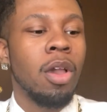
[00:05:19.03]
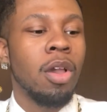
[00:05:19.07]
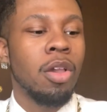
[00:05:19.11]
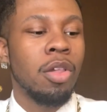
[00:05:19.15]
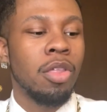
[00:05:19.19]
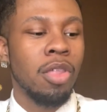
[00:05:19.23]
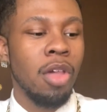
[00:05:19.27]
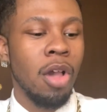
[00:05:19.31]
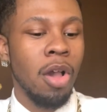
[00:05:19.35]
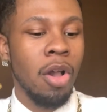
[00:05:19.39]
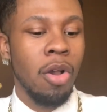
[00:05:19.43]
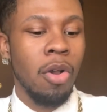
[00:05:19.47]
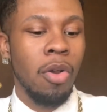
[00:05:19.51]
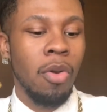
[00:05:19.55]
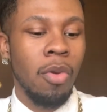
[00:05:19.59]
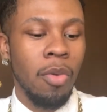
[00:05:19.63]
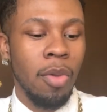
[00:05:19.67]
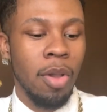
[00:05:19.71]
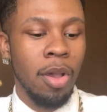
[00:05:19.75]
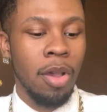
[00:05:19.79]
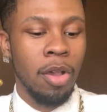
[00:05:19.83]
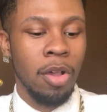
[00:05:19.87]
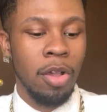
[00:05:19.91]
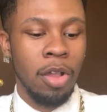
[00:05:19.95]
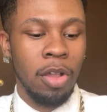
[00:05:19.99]
So
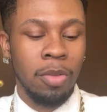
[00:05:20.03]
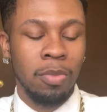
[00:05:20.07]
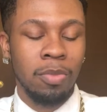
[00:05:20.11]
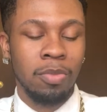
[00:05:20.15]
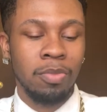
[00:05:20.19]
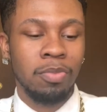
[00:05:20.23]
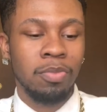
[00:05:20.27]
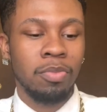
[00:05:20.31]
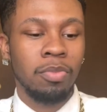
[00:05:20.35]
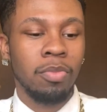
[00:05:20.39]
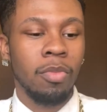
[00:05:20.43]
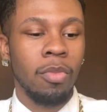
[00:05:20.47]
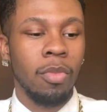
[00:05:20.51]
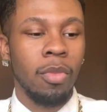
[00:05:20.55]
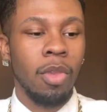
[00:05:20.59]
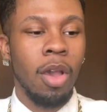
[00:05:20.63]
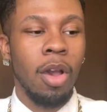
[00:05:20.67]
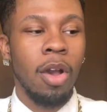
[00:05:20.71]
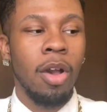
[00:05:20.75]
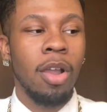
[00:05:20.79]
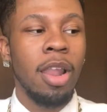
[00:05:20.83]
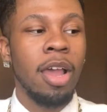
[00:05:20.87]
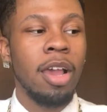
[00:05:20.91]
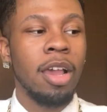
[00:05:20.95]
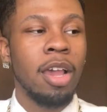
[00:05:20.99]

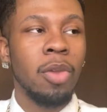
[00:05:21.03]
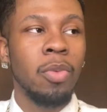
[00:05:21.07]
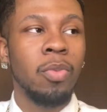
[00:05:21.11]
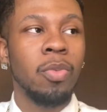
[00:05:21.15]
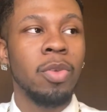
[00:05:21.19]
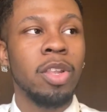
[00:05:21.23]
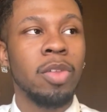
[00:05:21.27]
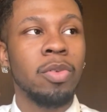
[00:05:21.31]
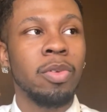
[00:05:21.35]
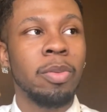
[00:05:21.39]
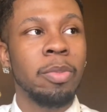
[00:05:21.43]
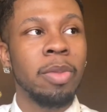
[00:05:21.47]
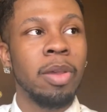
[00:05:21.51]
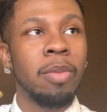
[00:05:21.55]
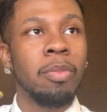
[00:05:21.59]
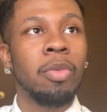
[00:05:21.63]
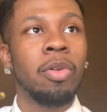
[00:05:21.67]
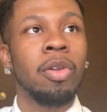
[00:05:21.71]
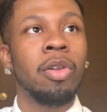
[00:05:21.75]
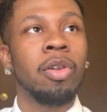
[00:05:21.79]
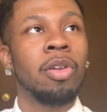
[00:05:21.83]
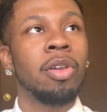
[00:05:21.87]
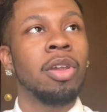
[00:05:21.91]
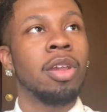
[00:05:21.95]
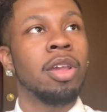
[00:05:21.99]
all I can really
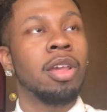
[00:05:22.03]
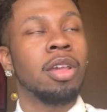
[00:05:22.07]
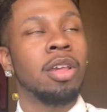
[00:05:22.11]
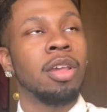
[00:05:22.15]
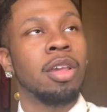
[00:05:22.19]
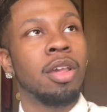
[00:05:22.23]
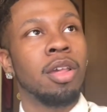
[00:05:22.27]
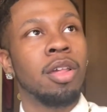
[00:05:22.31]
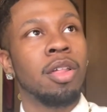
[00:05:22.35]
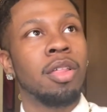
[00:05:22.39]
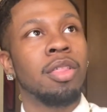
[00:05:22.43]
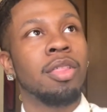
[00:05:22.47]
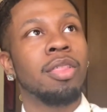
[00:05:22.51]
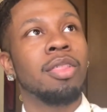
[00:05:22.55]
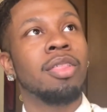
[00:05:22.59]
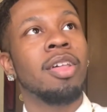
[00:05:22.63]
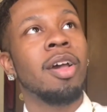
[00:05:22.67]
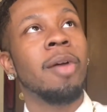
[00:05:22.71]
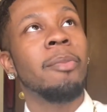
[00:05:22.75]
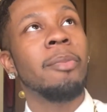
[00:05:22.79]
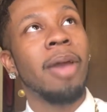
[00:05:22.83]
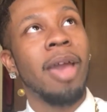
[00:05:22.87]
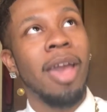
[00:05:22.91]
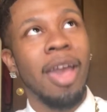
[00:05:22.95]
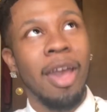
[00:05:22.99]
remember is
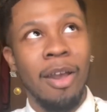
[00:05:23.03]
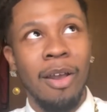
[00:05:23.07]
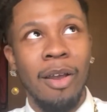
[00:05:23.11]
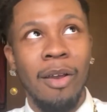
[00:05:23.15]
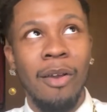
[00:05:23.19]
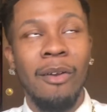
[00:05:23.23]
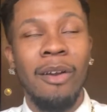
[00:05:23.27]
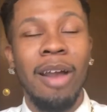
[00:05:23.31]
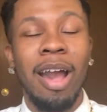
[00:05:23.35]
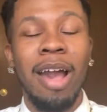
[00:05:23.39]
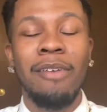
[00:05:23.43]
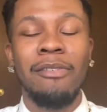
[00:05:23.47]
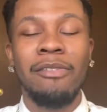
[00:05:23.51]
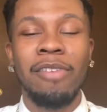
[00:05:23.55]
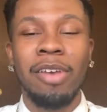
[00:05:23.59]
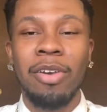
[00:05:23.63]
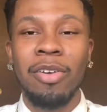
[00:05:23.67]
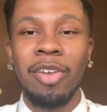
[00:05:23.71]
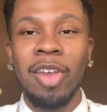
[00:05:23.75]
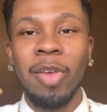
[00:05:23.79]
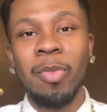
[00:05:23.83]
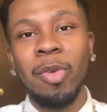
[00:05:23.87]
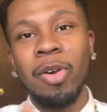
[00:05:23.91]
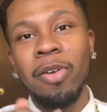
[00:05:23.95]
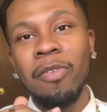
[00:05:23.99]
somehow I
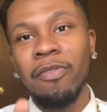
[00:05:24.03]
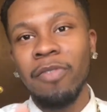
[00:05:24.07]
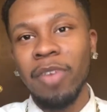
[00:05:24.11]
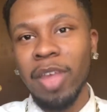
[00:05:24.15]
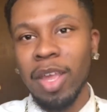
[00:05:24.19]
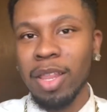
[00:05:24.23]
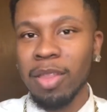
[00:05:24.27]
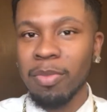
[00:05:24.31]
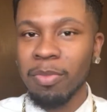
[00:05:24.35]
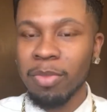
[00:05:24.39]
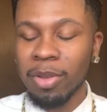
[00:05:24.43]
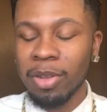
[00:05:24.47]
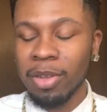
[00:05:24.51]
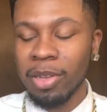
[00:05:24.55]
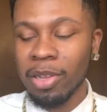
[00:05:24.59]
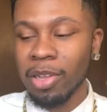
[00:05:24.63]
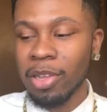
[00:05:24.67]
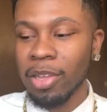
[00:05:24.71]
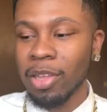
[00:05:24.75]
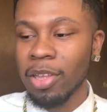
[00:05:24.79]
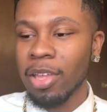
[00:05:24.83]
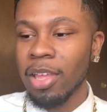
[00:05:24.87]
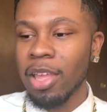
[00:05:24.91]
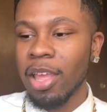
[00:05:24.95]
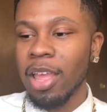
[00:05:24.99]
found him on Facebook,
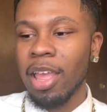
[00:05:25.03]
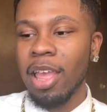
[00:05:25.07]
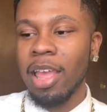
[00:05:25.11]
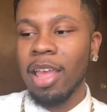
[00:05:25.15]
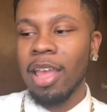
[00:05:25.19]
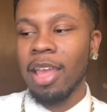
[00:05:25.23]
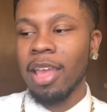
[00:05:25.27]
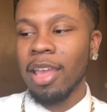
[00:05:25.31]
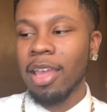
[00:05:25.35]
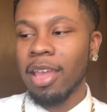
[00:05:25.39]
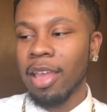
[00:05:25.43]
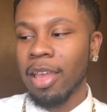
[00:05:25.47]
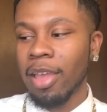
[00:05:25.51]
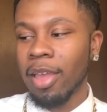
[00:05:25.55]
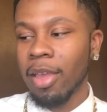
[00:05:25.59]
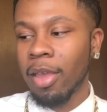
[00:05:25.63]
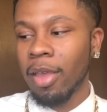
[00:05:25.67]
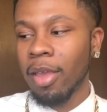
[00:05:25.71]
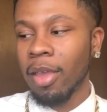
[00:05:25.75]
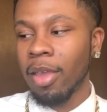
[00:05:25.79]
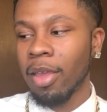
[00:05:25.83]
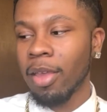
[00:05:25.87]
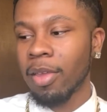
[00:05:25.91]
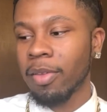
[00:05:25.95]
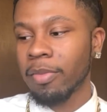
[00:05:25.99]
and